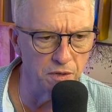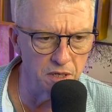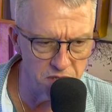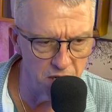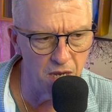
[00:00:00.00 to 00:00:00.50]
And I
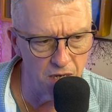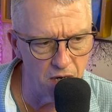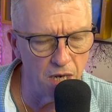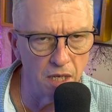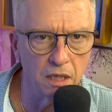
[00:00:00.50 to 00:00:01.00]
said, yeah, you
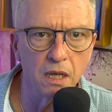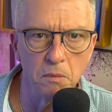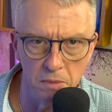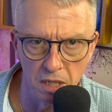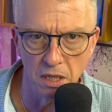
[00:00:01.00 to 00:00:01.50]
know, I'd like to
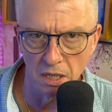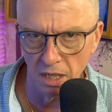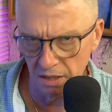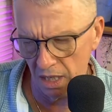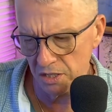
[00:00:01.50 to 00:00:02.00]
come meet you. And I
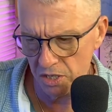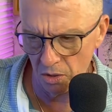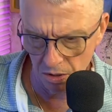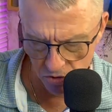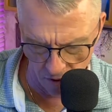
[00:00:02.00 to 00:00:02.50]
did. So
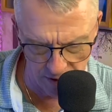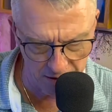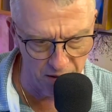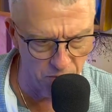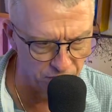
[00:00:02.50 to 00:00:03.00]
I drove out
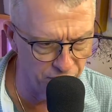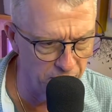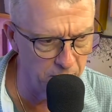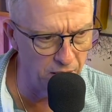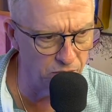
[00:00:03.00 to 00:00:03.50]
there with a friend
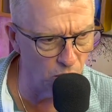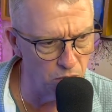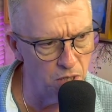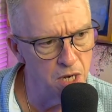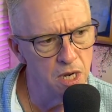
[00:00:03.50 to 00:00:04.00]
of mine,
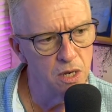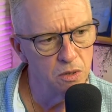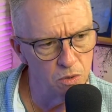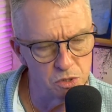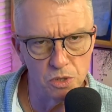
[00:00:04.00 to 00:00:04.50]
Tony,
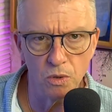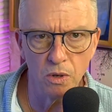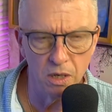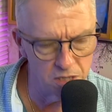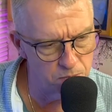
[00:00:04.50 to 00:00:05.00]
who's
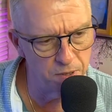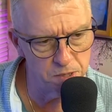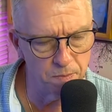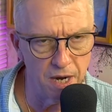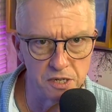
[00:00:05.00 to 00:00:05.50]
uh, he's, he's
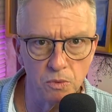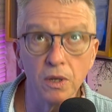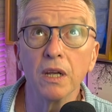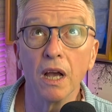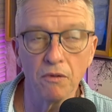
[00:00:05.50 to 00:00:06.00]
passed
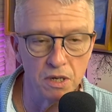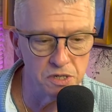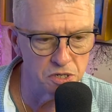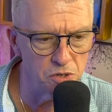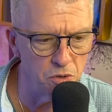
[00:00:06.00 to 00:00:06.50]
away. God rest
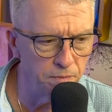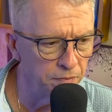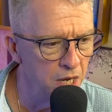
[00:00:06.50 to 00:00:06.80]
his soul.